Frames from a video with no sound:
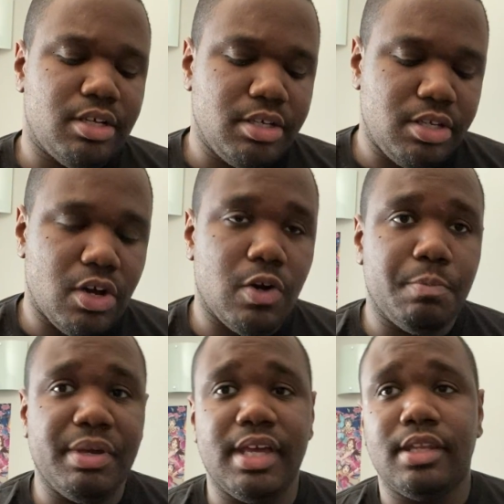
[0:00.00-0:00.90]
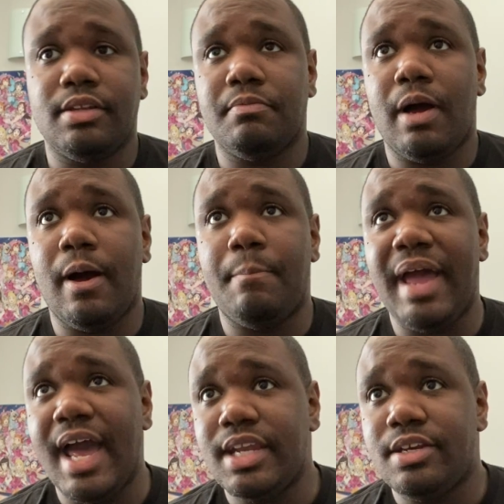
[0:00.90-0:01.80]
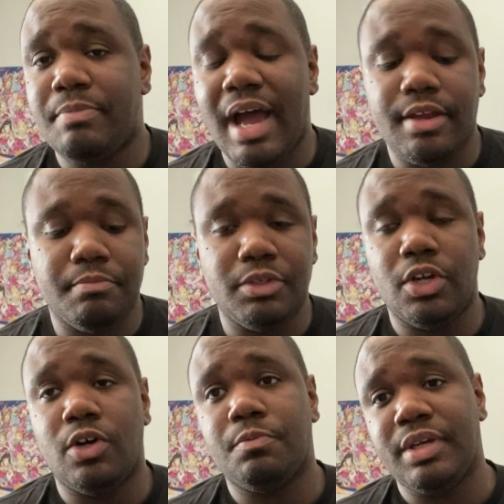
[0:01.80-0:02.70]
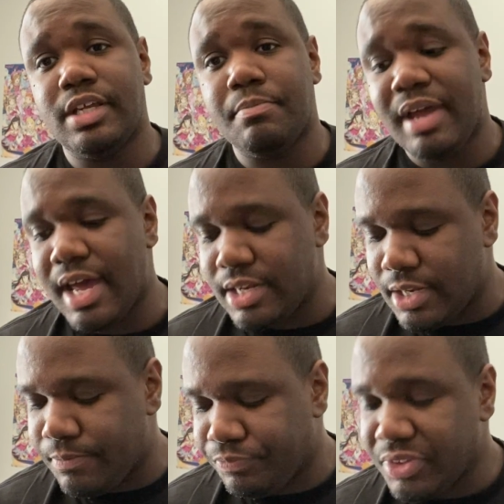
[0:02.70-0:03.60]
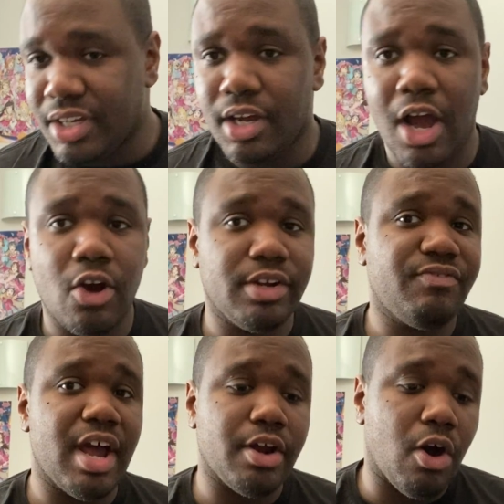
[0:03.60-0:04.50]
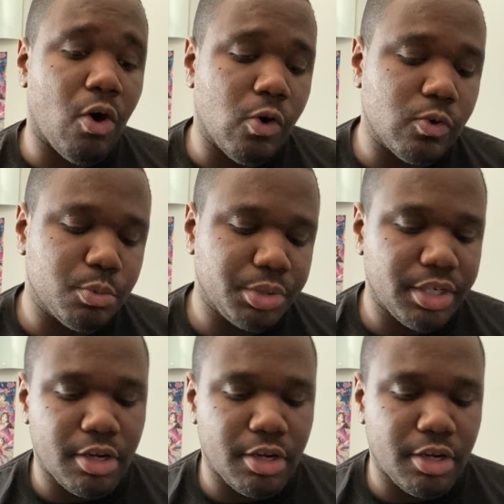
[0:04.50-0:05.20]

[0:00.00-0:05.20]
You know, being abandoned by, being abandoned, hard to find a home,